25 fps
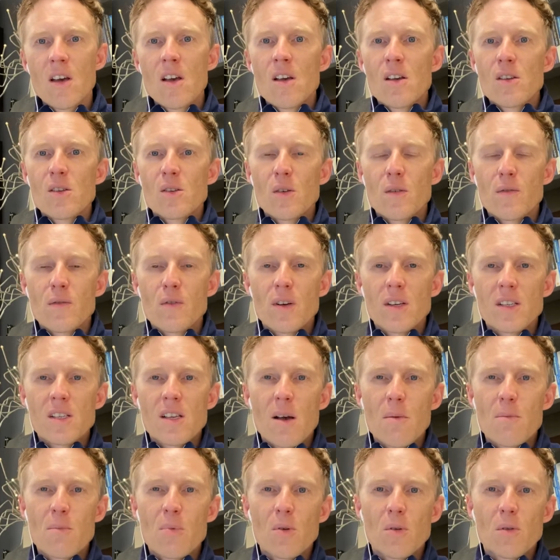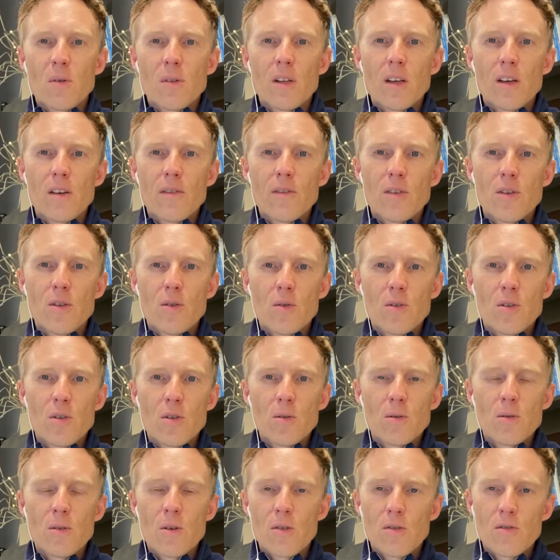So for example, if you
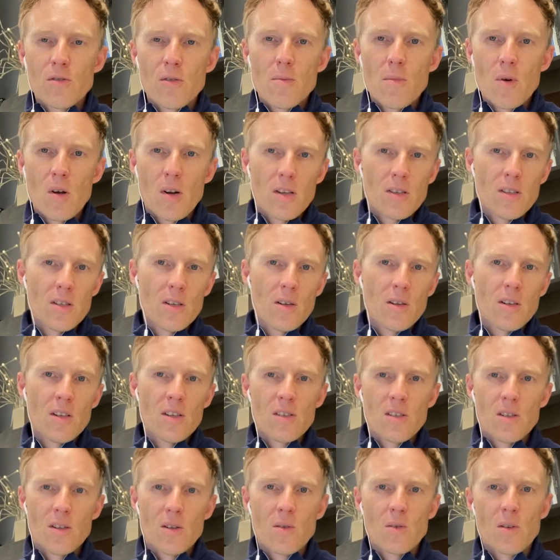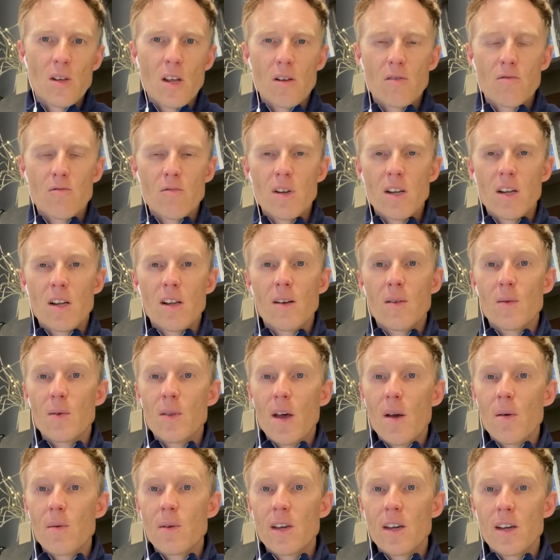shoot 100 monitor units and you get a reading
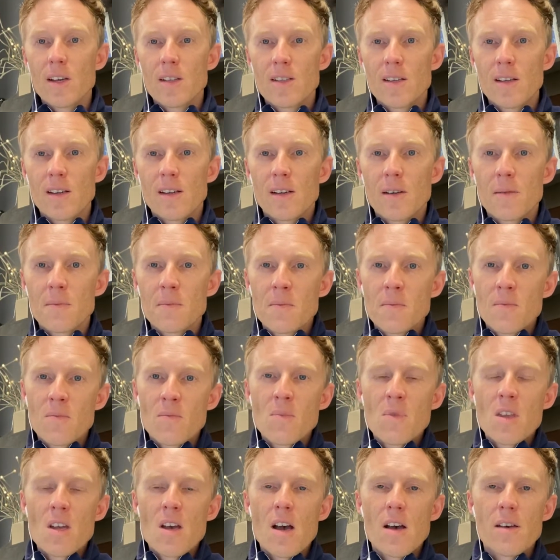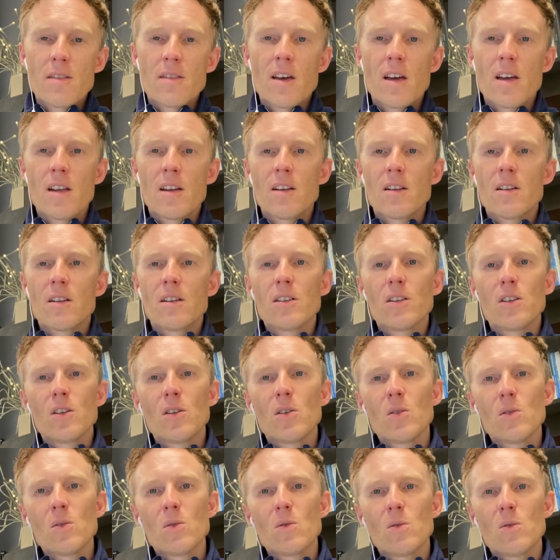without gating, and then
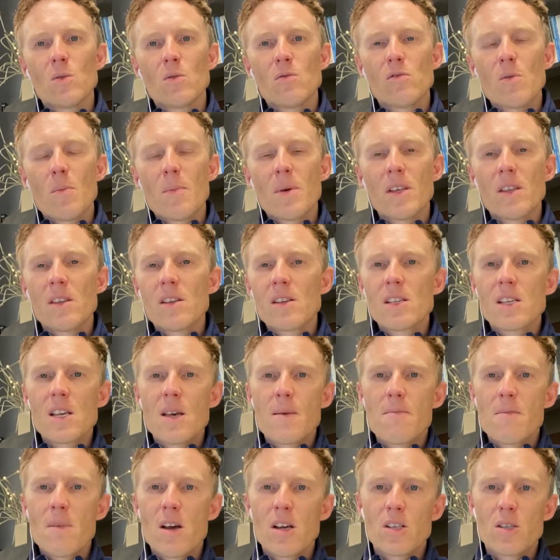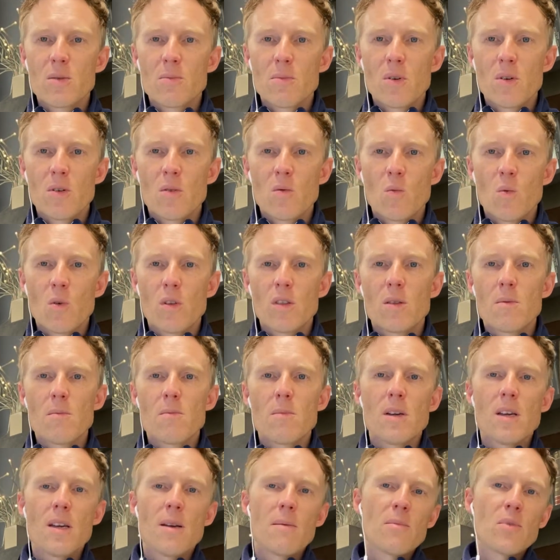you repeat the same measurement with the
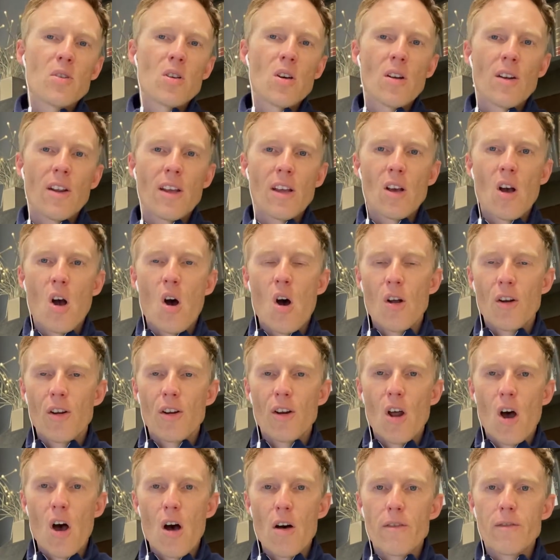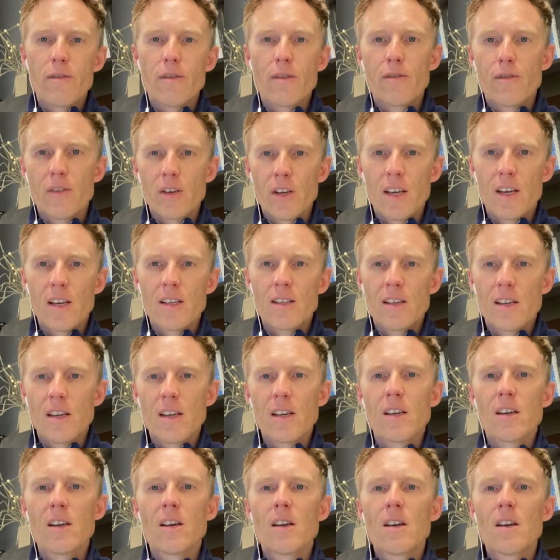beam turning on and off for gating,